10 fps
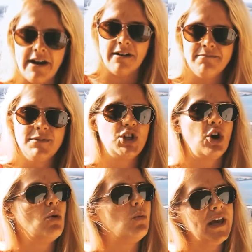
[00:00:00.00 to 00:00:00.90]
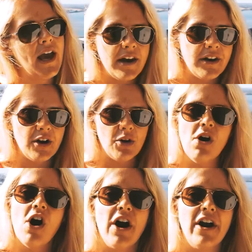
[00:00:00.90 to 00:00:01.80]
there. So we had our
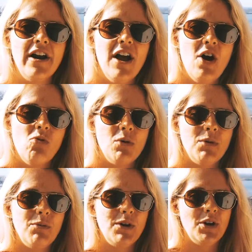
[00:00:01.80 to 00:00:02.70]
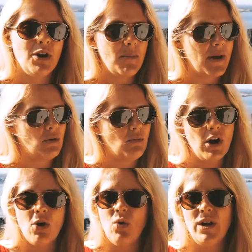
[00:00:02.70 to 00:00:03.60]
own car while we were in Europe and we
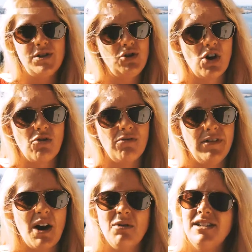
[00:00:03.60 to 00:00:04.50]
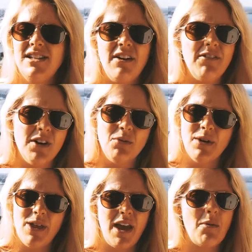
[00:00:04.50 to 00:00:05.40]
always drove. That was never
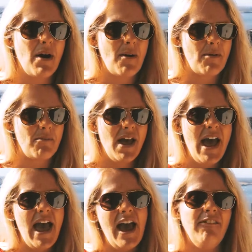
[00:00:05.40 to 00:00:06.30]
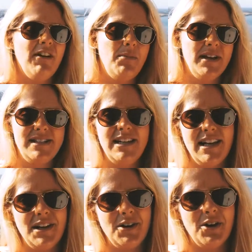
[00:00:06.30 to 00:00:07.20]
really a problem. Every big
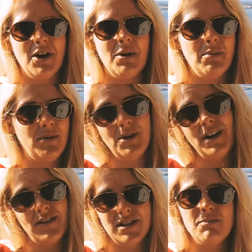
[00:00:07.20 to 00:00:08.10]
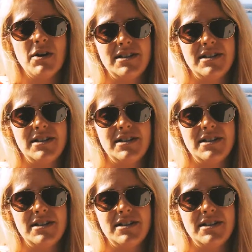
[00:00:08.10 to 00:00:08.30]
city in Europe, or even small